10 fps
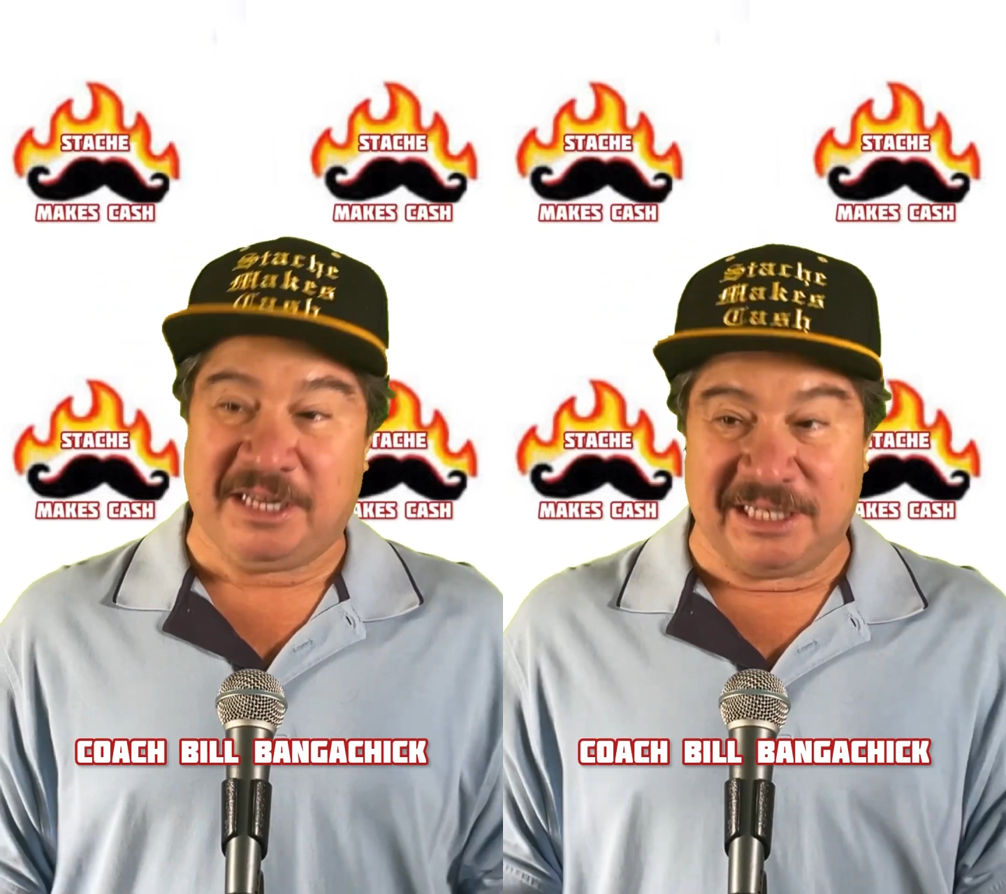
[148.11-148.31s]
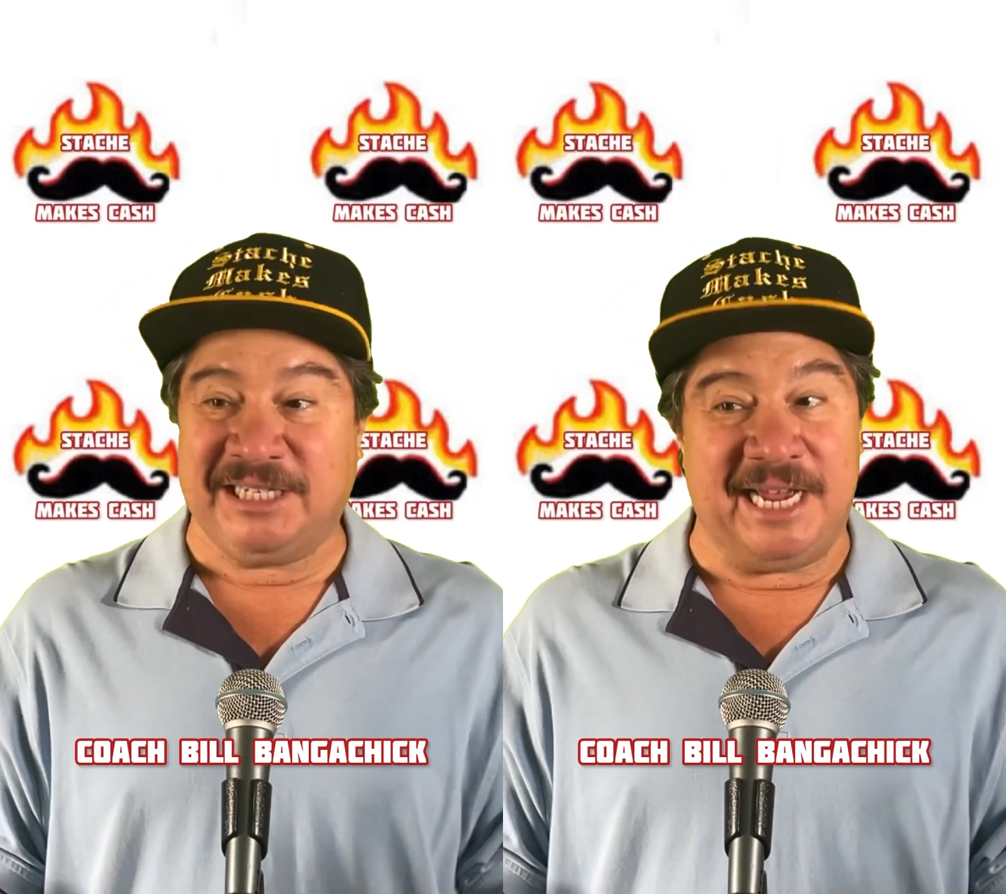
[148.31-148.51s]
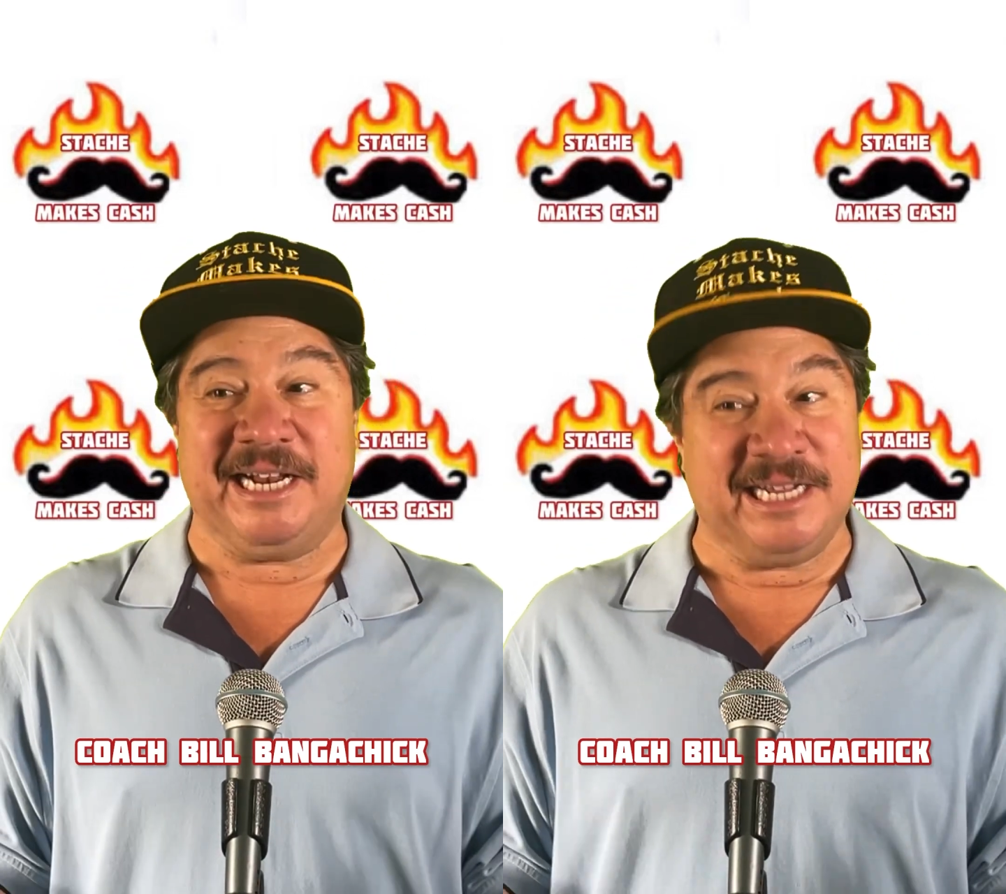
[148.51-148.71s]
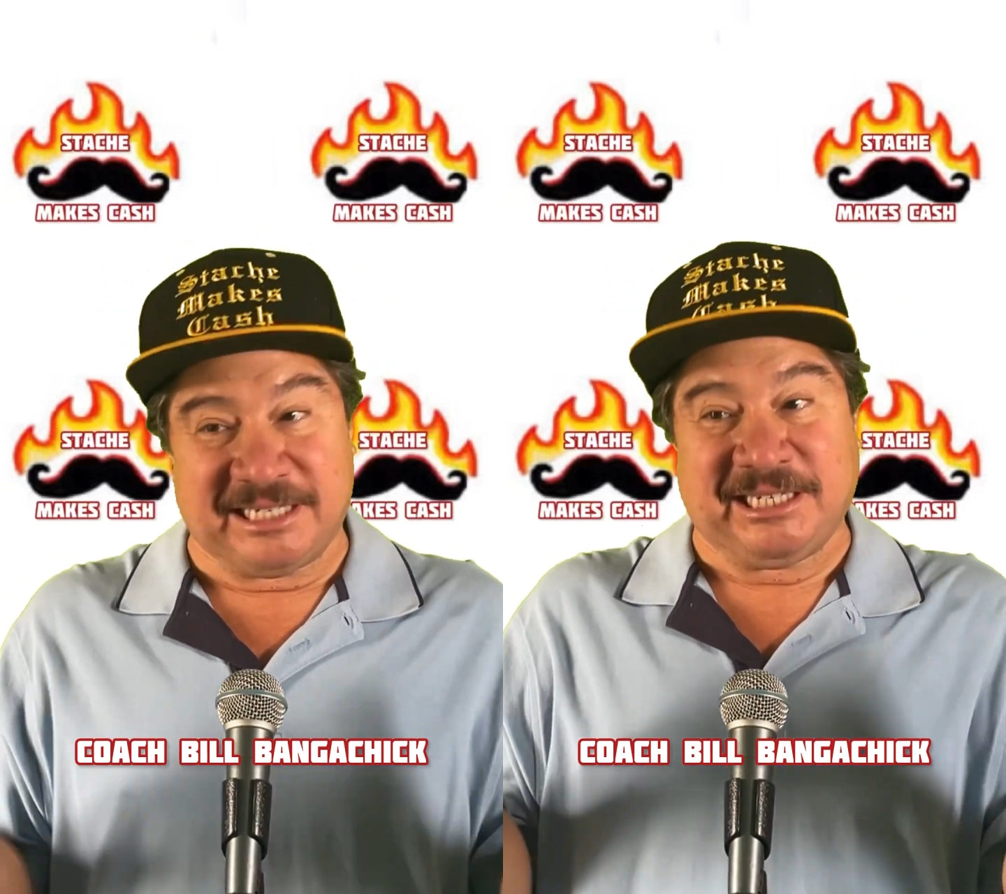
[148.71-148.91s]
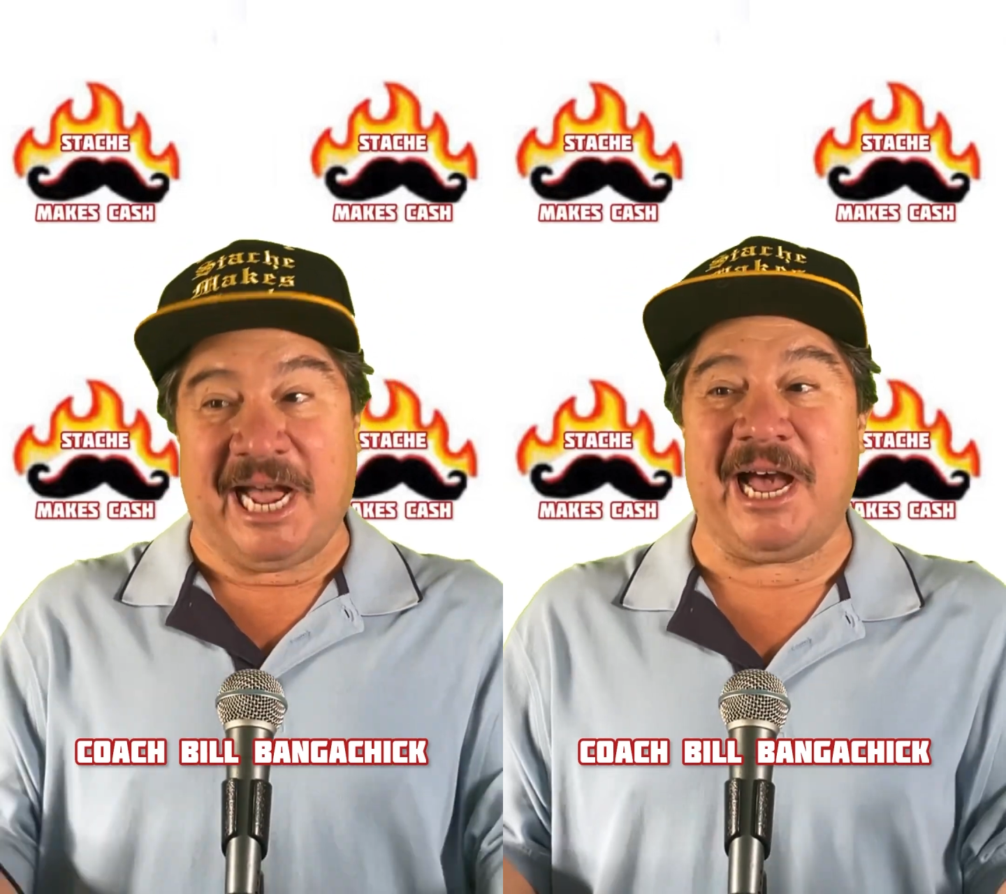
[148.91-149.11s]
This is it. It's
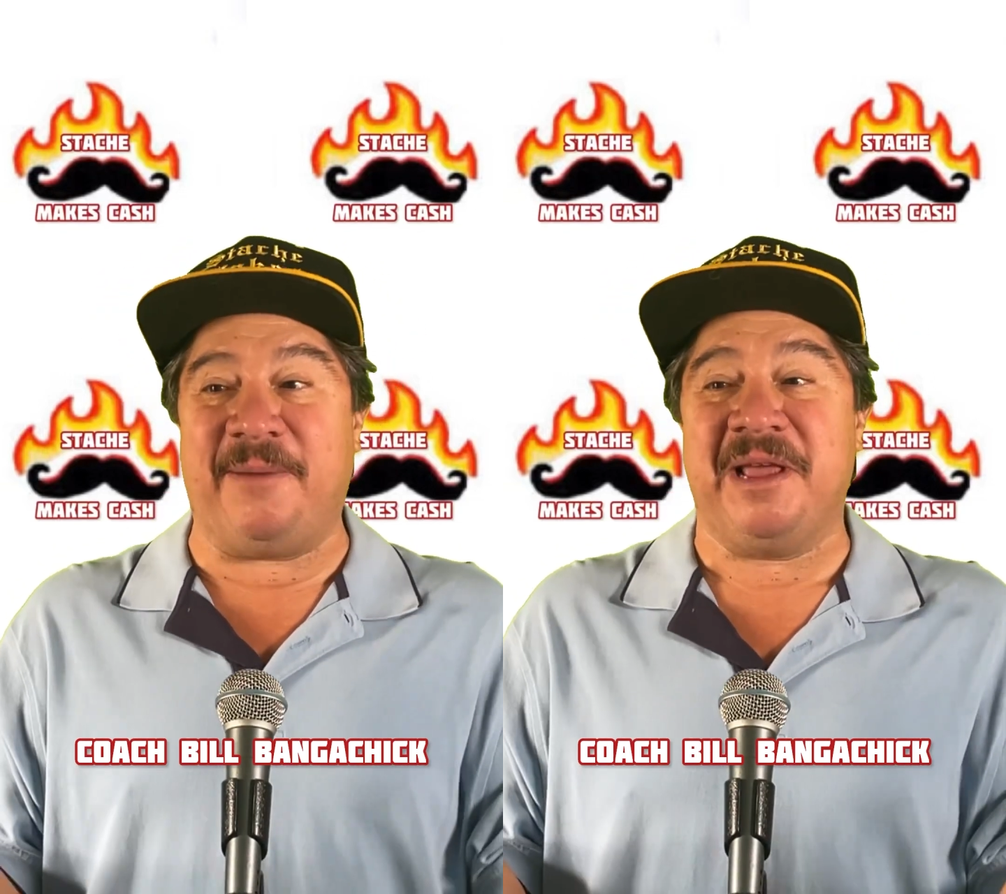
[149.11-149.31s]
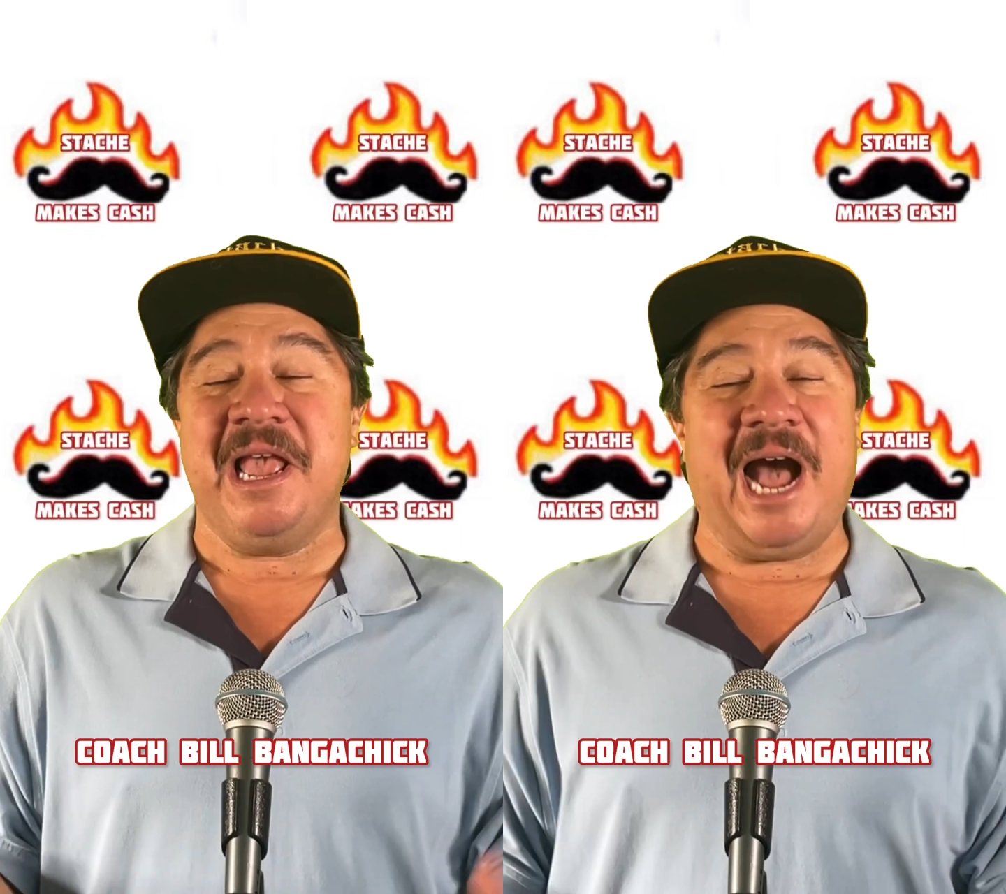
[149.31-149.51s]
time.